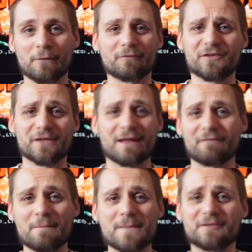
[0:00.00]
Obviously, you'll have
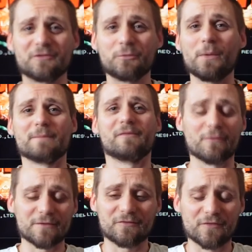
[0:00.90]
that message wait
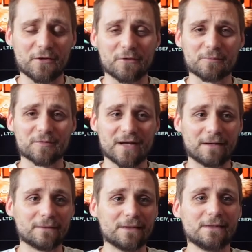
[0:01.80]
before this video comes
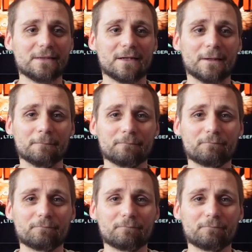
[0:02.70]
out. Um,